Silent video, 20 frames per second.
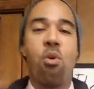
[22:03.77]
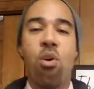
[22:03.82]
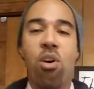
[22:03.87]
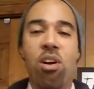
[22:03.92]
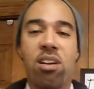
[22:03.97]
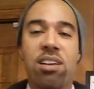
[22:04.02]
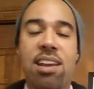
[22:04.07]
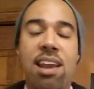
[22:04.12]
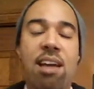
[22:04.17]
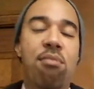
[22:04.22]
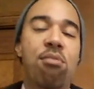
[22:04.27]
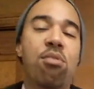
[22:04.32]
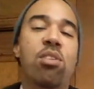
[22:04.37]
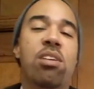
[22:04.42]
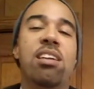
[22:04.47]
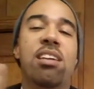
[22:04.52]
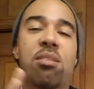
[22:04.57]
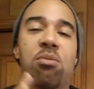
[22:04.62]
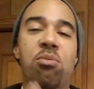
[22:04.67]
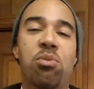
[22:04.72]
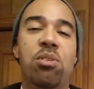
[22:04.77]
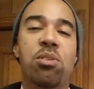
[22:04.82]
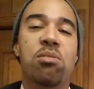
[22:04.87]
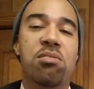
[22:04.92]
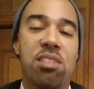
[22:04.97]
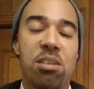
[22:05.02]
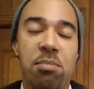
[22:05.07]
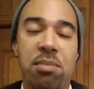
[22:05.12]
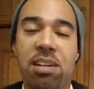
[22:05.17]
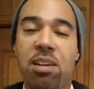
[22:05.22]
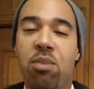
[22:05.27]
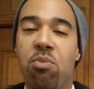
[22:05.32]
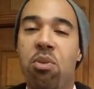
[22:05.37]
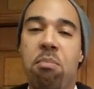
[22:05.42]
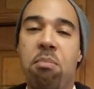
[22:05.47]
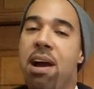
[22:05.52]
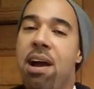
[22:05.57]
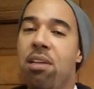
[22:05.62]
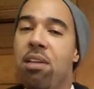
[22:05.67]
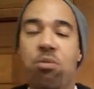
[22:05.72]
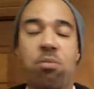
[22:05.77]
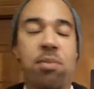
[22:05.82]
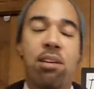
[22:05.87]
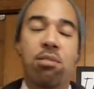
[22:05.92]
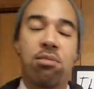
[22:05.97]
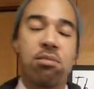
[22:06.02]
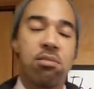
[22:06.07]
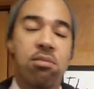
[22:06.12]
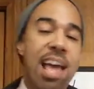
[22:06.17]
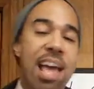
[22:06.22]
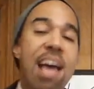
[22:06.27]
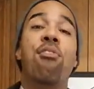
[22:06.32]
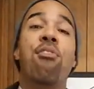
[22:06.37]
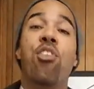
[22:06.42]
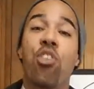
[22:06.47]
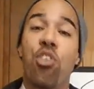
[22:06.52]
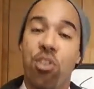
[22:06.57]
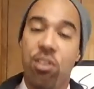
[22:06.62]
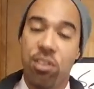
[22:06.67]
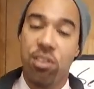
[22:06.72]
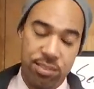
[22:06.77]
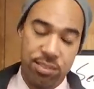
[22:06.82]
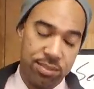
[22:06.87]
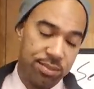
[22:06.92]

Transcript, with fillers: more. Never again will you see me in a one bathroom house ever.